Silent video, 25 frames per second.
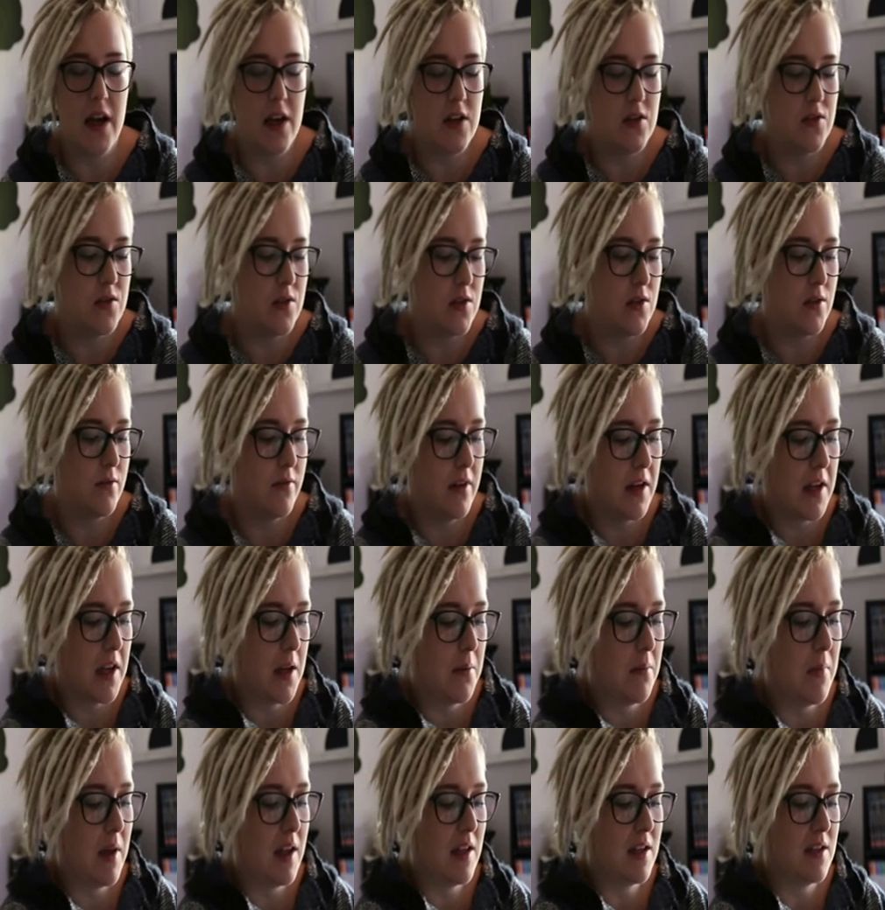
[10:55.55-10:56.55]
I do
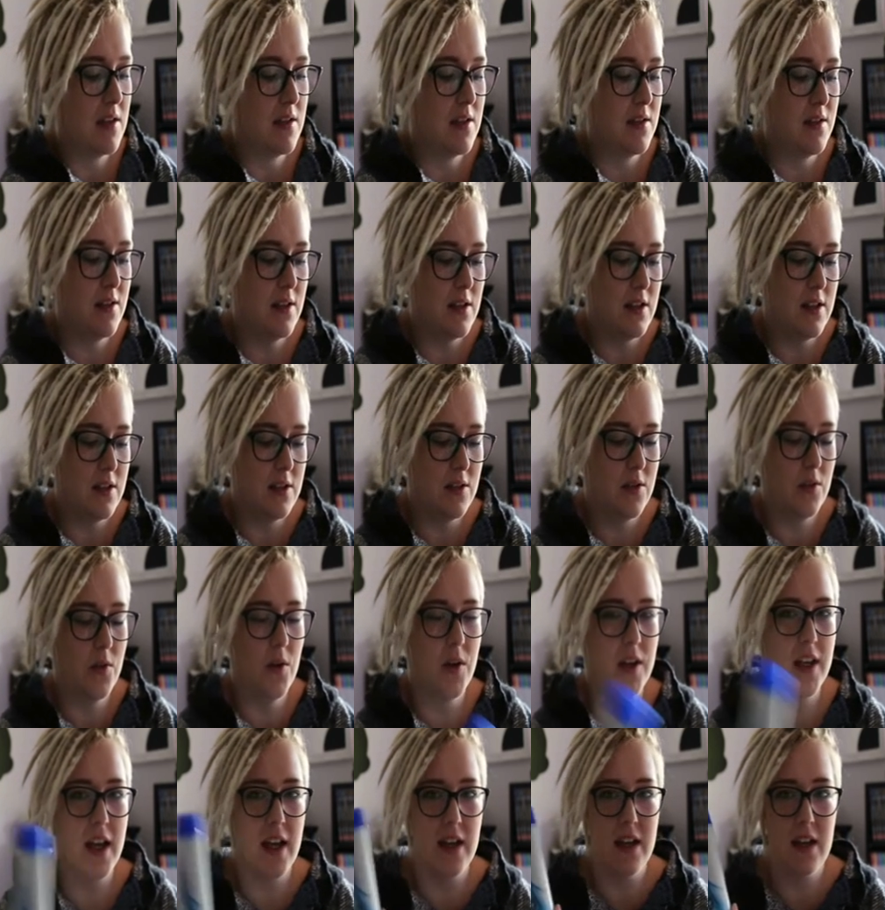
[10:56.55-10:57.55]
recommend the
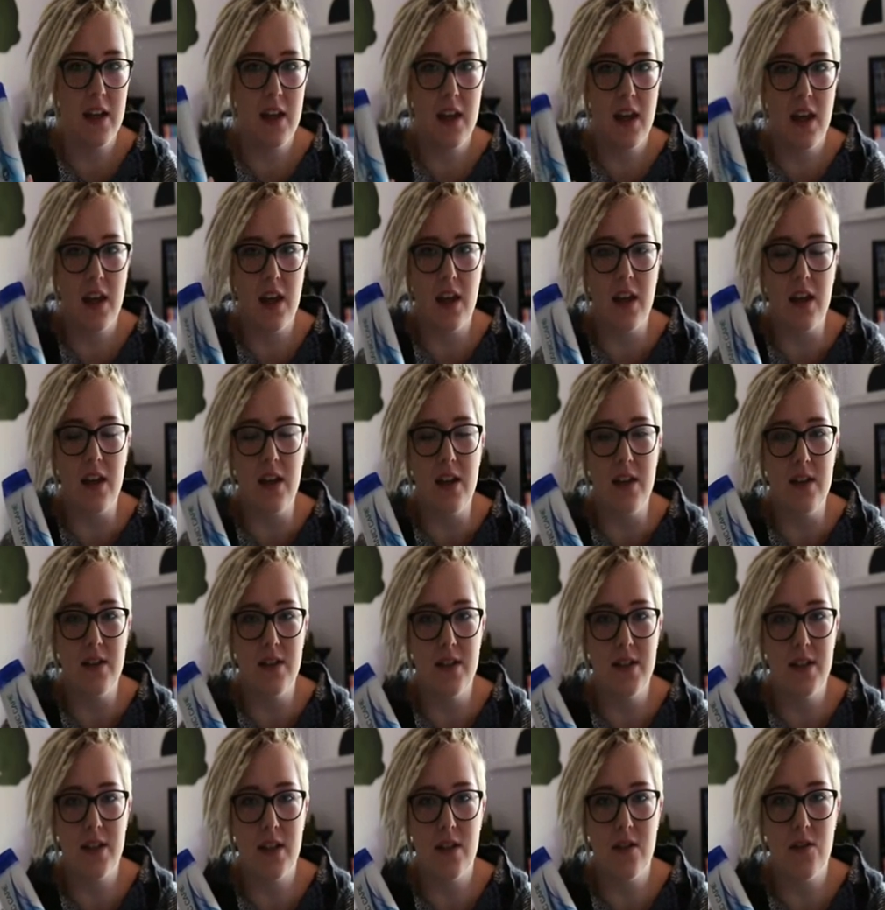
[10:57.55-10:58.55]
Organic Care
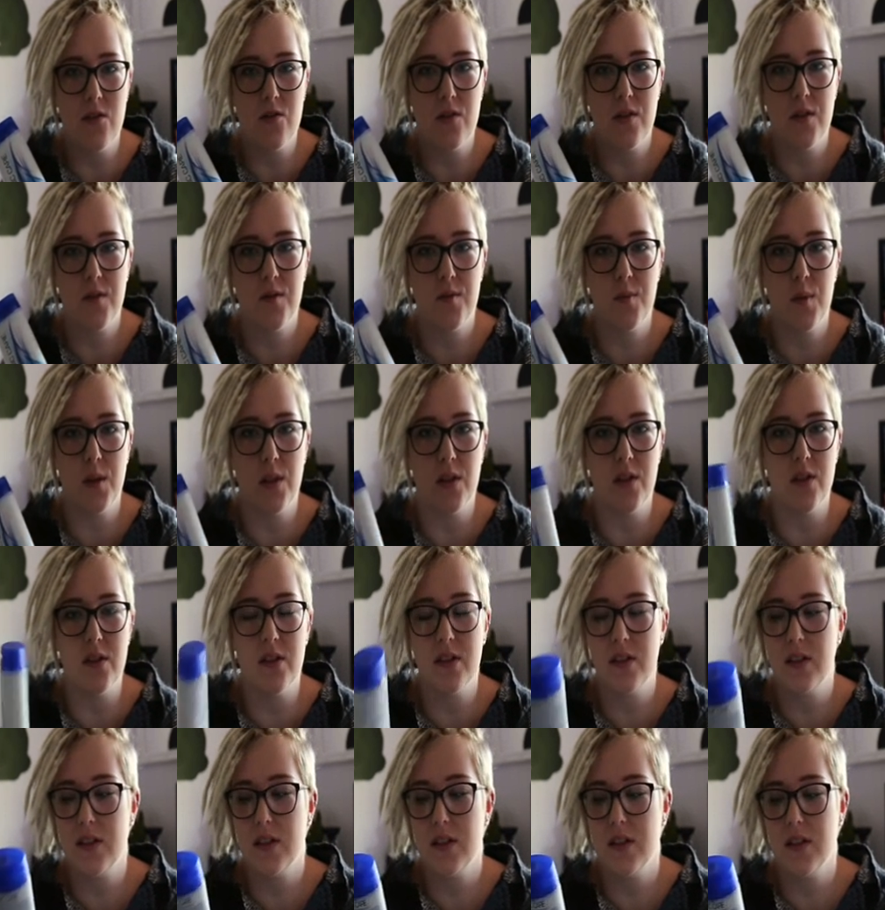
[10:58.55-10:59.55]
Anti-Dandruff
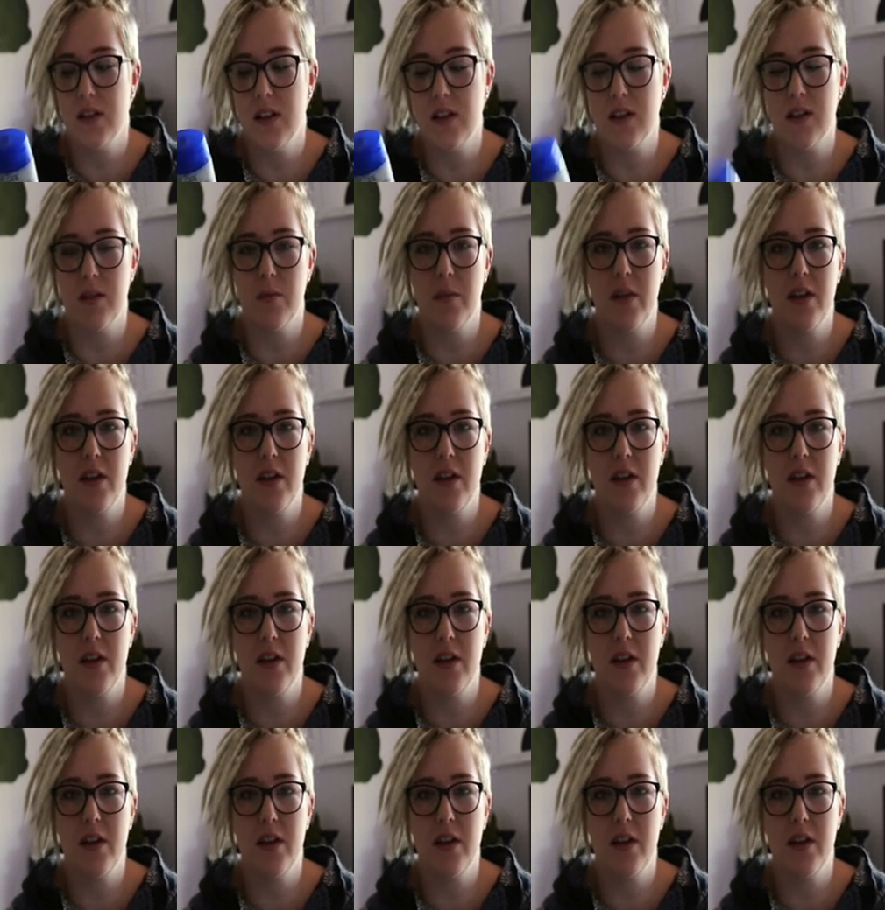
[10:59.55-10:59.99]
because it's